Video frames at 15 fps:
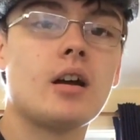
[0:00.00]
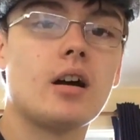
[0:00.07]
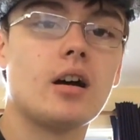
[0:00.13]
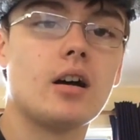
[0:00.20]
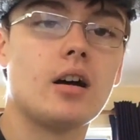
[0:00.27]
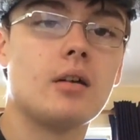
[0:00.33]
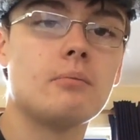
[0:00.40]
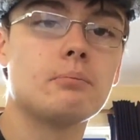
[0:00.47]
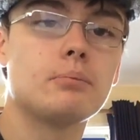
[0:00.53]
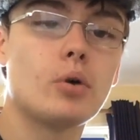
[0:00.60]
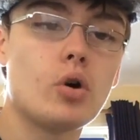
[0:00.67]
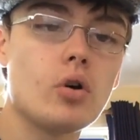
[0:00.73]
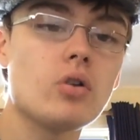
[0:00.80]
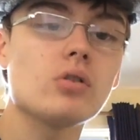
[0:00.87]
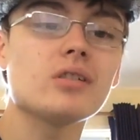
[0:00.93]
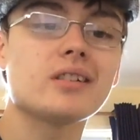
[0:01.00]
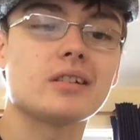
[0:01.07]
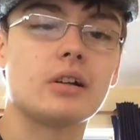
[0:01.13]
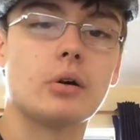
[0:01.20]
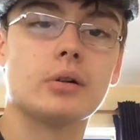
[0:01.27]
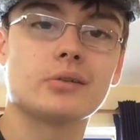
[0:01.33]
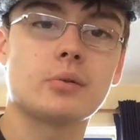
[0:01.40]
Um, but
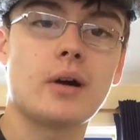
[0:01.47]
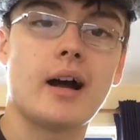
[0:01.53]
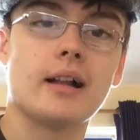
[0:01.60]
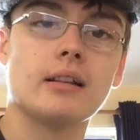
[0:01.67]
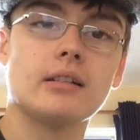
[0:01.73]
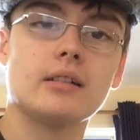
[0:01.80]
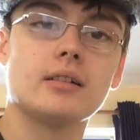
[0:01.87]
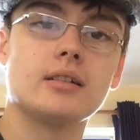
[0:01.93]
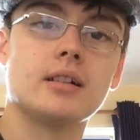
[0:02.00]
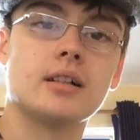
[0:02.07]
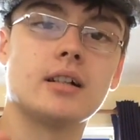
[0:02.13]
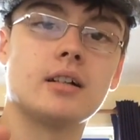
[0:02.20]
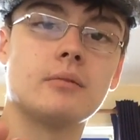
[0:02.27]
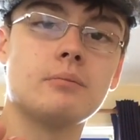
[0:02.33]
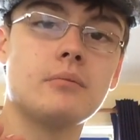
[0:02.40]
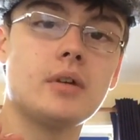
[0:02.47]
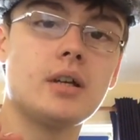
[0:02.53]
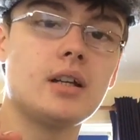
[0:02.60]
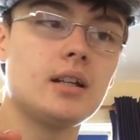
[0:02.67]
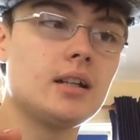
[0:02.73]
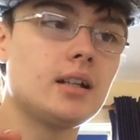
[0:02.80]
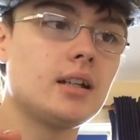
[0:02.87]
also, as well, um,
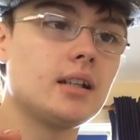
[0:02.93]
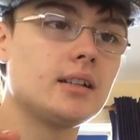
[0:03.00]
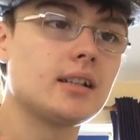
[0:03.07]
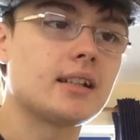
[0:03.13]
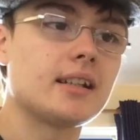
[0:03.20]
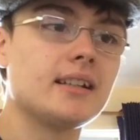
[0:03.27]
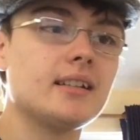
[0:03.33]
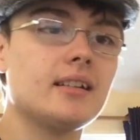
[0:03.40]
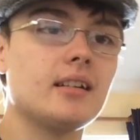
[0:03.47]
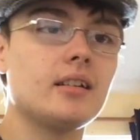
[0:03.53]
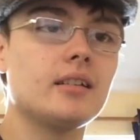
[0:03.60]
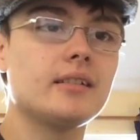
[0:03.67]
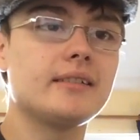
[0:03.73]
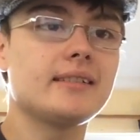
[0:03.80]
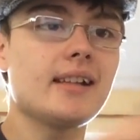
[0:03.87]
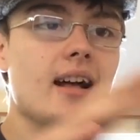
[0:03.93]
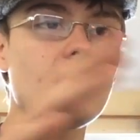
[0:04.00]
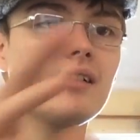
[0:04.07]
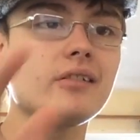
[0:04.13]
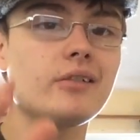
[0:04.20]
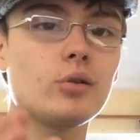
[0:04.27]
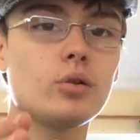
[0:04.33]
you can
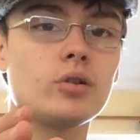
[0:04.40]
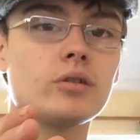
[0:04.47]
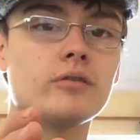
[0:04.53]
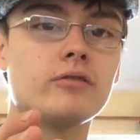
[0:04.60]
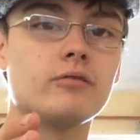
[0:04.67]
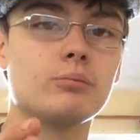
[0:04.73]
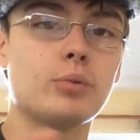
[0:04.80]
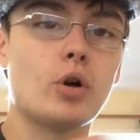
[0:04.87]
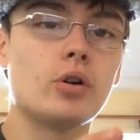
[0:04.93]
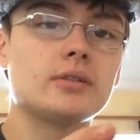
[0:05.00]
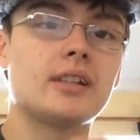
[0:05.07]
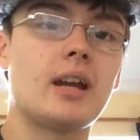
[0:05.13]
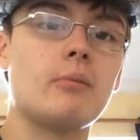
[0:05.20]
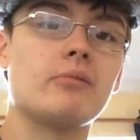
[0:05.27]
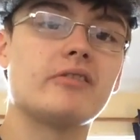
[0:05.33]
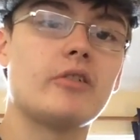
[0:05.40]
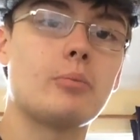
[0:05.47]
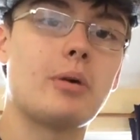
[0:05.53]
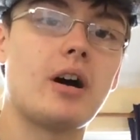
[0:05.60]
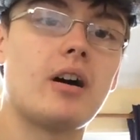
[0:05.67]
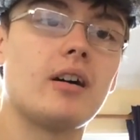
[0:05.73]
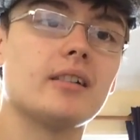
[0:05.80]
sell sort of board games for
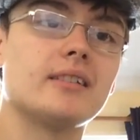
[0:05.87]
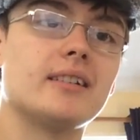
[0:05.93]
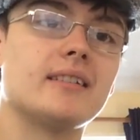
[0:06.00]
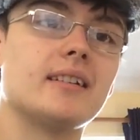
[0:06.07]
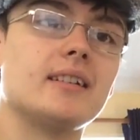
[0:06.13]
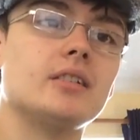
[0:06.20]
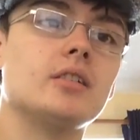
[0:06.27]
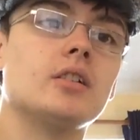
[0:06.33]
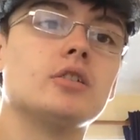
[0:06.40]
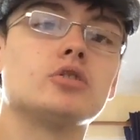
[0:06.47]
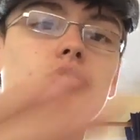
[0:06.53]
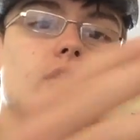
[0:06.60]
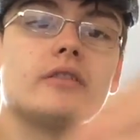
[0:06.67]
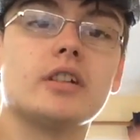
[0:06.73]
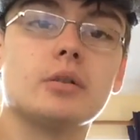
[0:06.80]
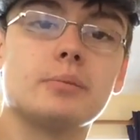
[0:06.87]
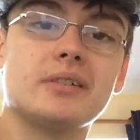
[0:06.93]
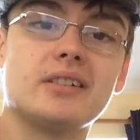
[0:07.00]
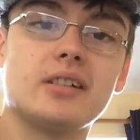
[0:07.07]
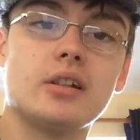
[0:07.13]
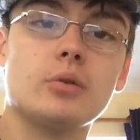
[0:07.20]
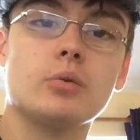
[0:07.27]
parts, as in Trivial
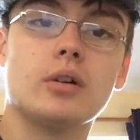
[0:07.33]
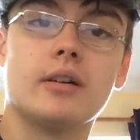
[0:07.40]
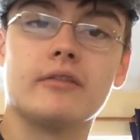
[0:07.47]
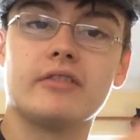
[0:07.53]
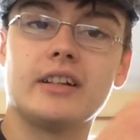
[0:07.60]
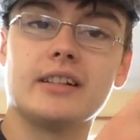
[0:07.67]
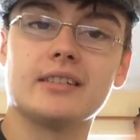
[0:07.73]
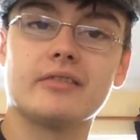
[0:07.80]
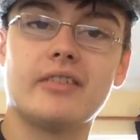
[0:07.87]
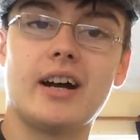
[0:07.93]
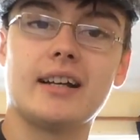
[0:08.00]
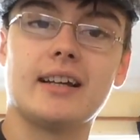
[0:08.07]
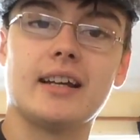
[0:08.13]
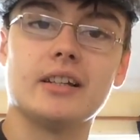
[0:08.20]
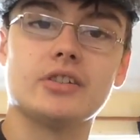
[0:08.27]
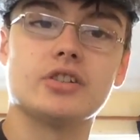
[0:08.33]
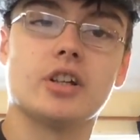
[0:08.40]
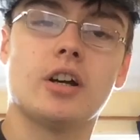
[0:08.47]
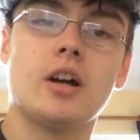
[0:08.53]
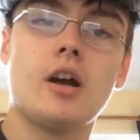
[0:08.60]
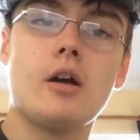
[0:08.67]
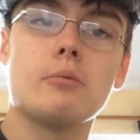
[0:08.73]
Pursuit and things of that
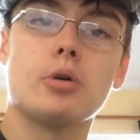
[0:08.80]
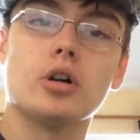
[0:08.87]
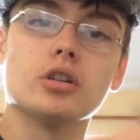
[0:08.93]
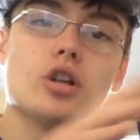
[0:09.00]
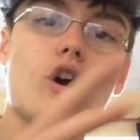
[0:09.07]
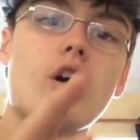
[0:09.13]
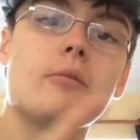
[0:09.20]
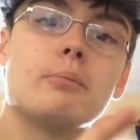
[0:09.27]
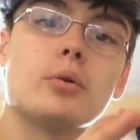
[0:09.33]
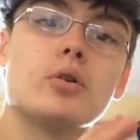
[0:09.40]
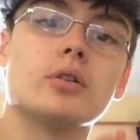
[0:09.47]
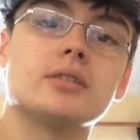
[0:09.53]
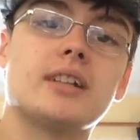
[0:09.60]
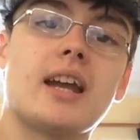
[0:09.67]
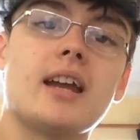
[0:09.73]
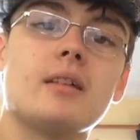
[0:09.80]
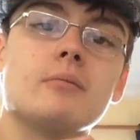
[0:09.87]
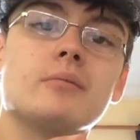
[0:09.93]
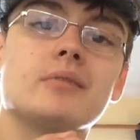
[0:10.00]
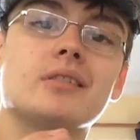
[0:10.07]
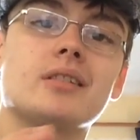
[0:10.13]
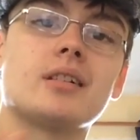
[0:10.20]
nature. But a lot of board
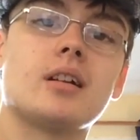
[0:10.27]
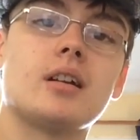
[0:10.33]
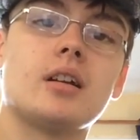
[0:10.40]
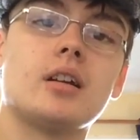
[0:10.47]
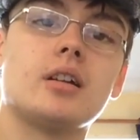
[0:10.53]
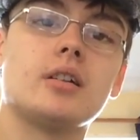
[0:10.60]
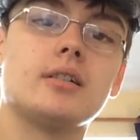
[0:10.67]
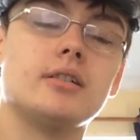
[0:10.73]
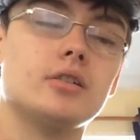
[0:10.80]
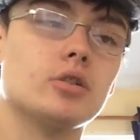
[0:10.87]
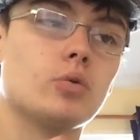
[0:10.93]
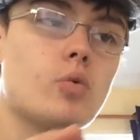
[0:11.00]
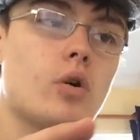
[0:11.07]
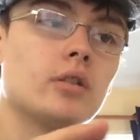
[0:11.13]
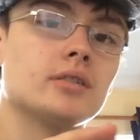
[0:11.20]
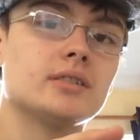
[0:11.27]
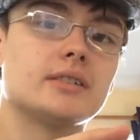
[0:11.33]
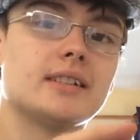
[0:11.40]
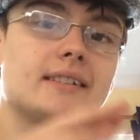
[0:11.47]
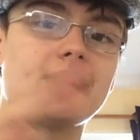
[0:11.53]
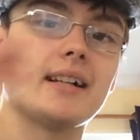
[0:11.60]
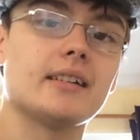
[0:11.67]
games you'll want
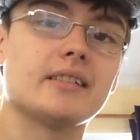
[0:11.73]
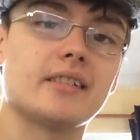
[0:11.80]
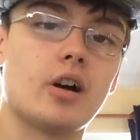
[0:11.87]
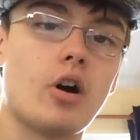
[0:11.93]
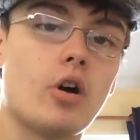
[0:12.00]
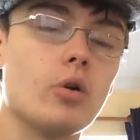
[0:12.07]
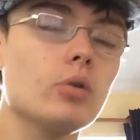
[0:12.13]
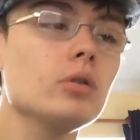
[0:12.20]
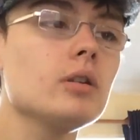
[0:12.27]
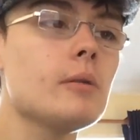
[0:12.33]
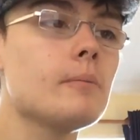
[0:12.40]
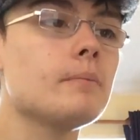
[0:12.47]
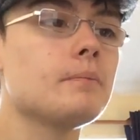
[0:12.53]
to sell as a whole.